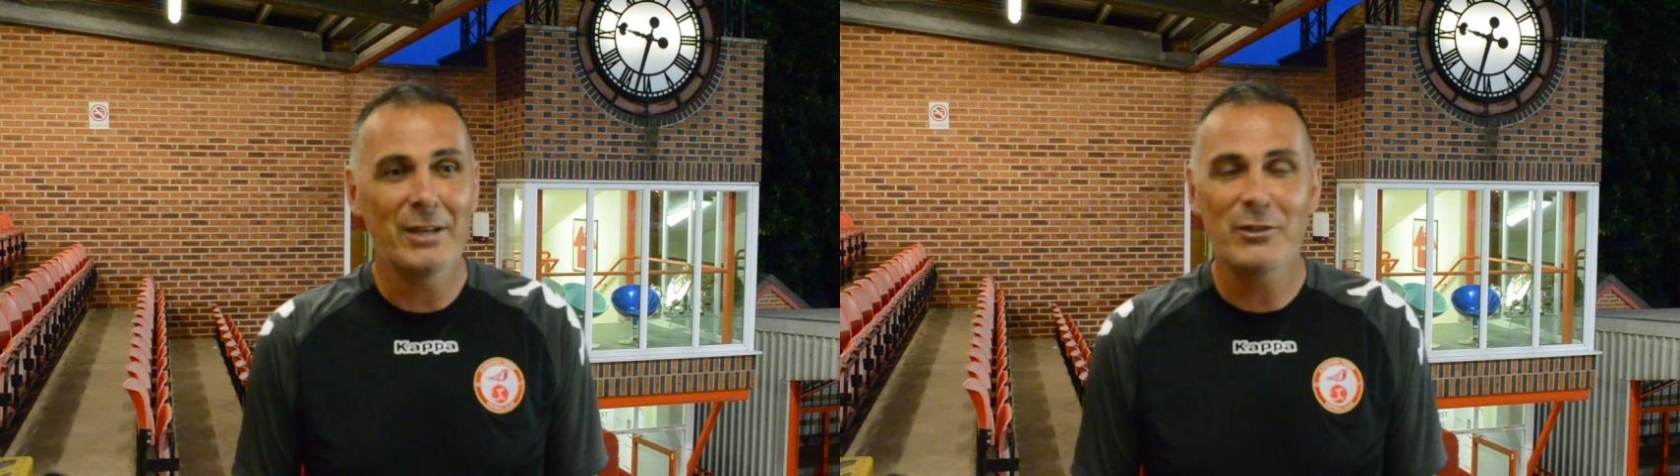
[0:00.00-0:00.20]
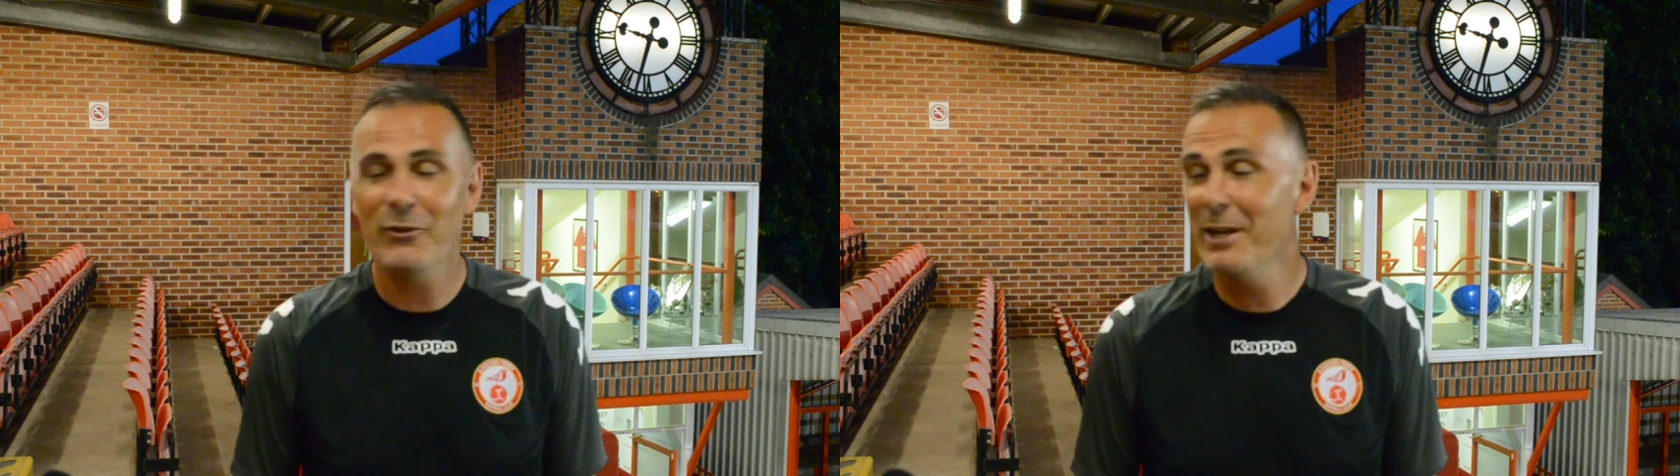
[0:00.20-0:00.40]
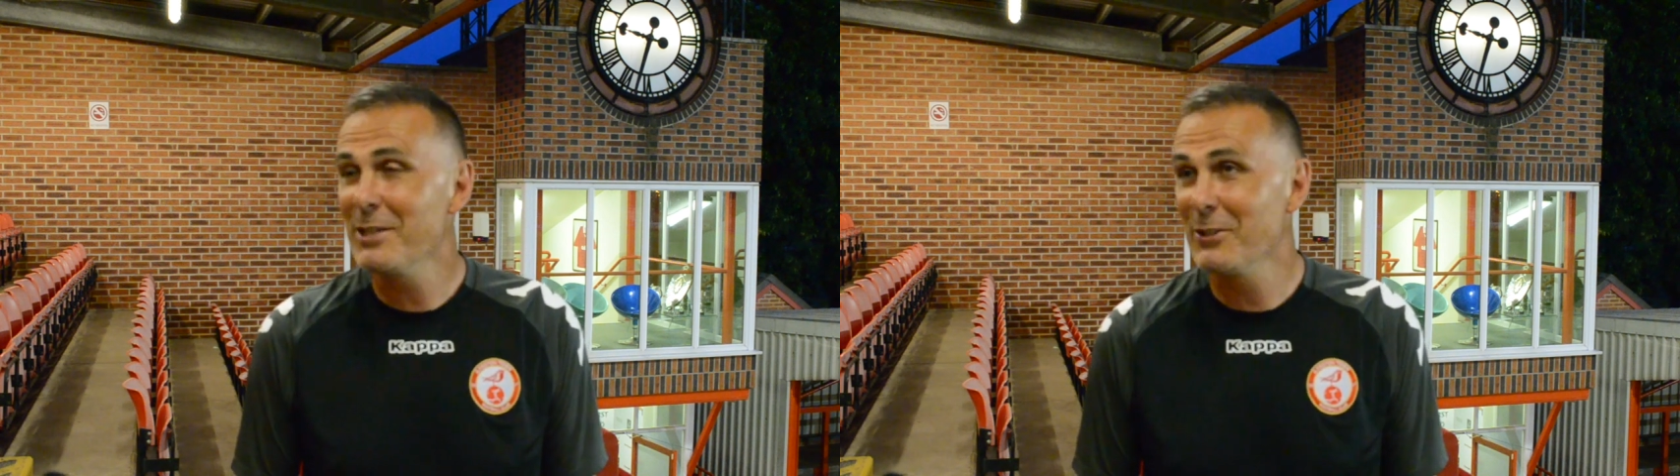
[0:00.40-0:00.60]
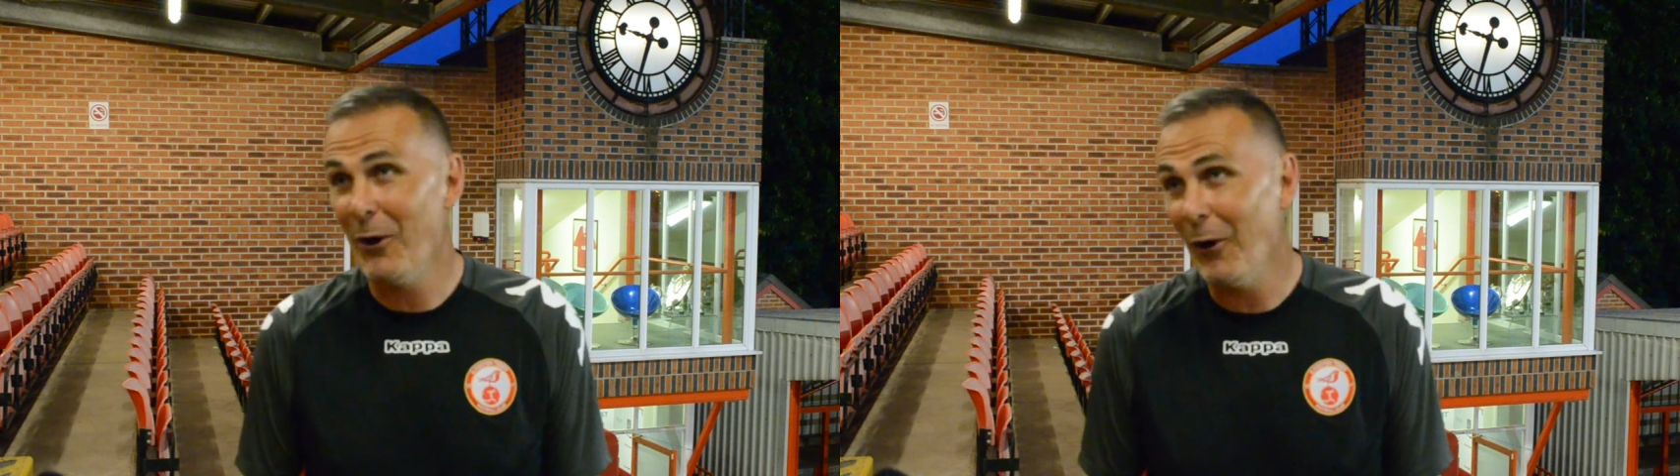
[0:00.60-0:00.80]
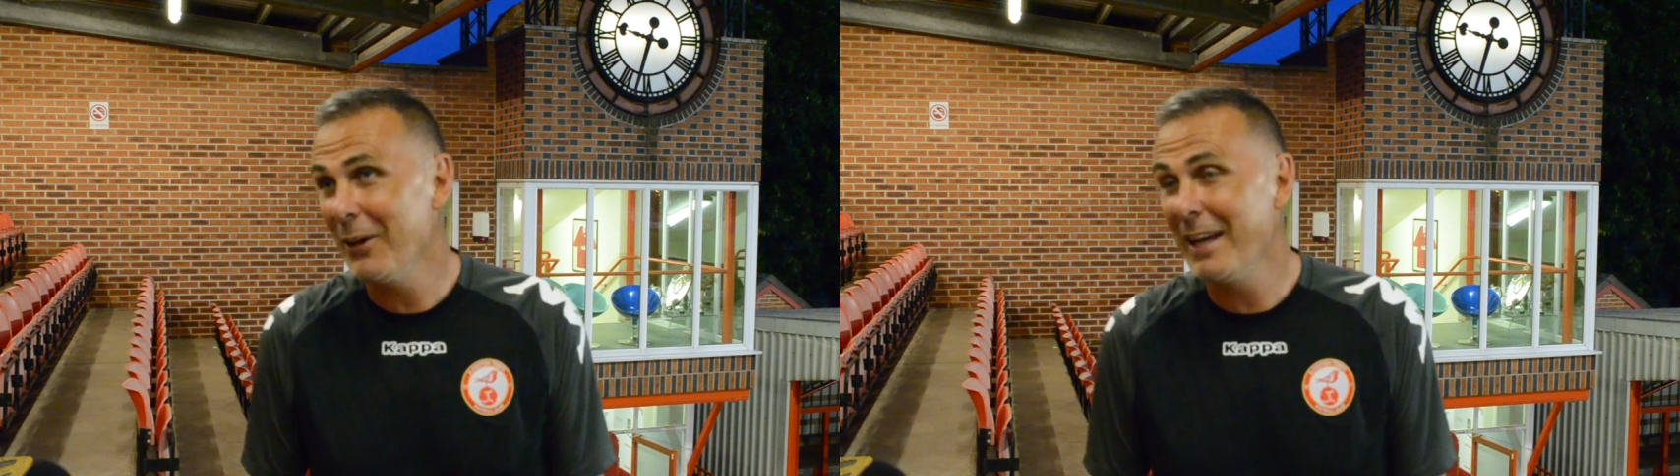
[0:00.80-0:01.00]
Injuries and
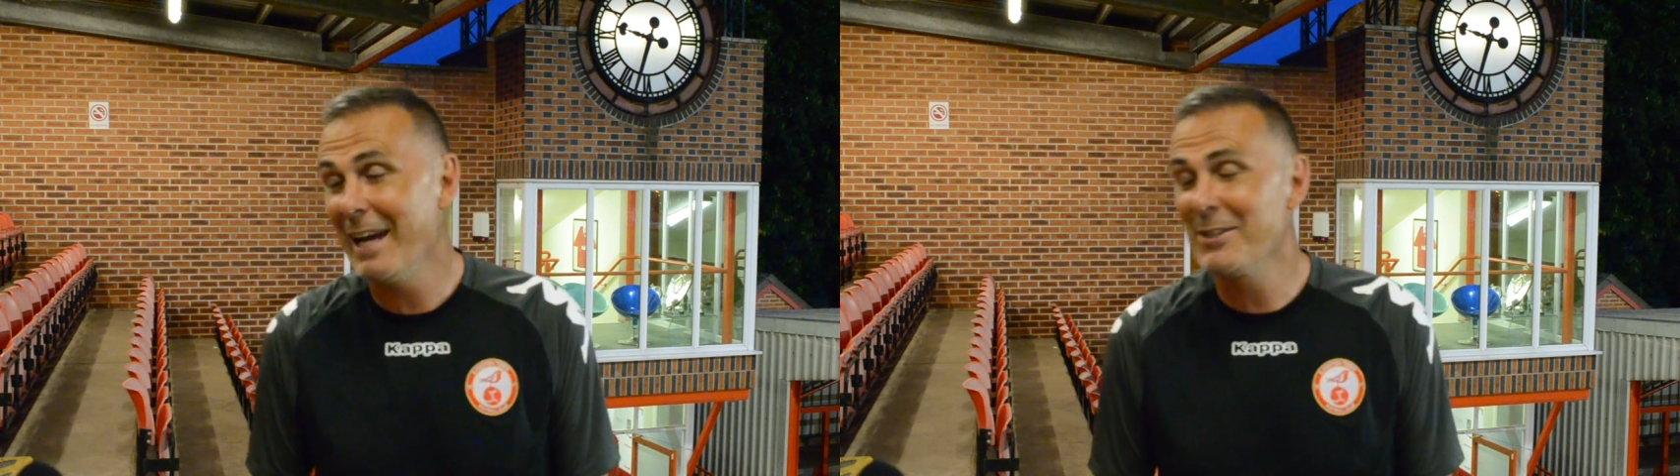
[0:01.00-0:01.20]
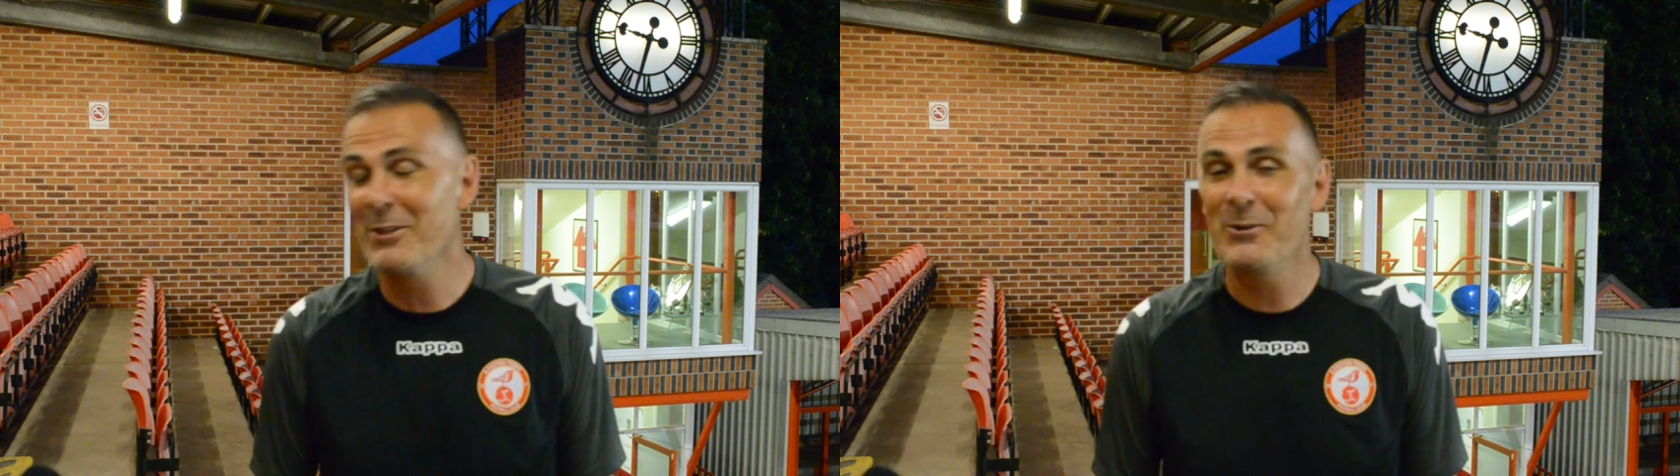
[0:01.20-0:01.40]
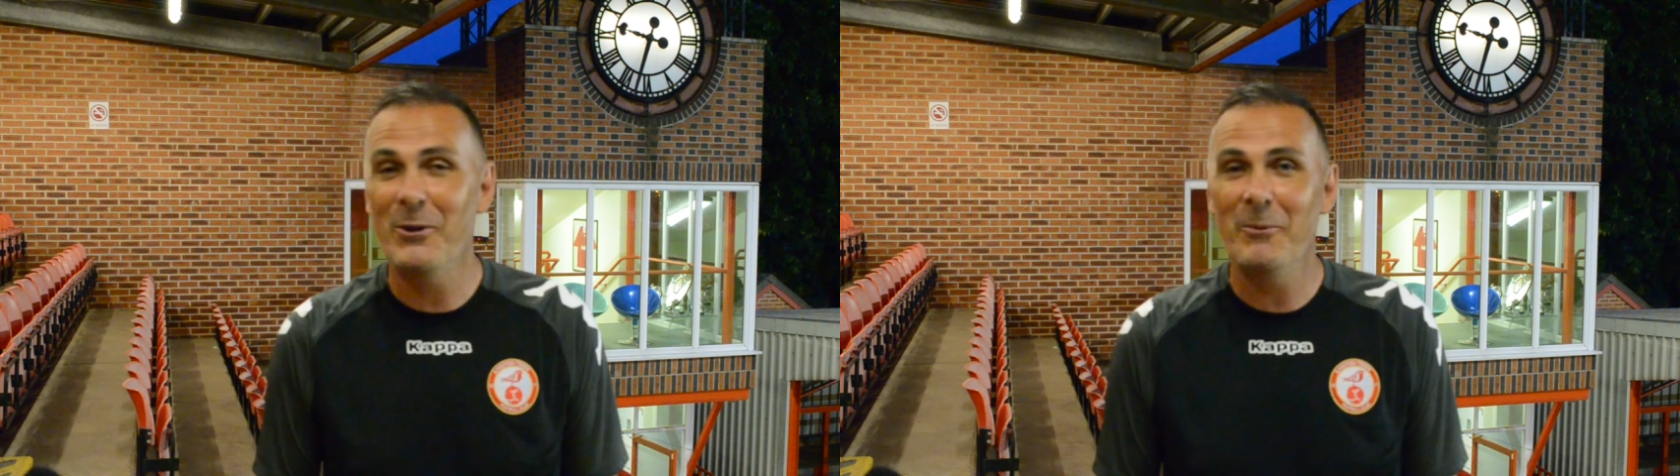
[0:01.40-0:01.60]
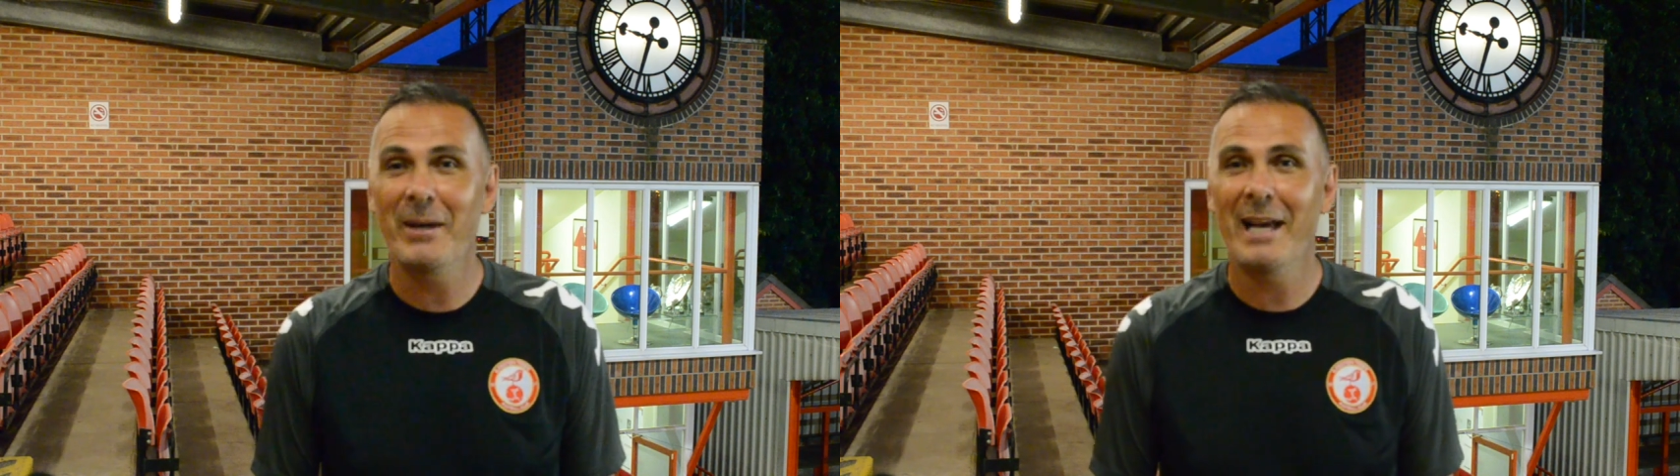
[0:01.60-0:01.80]
holidays as normal,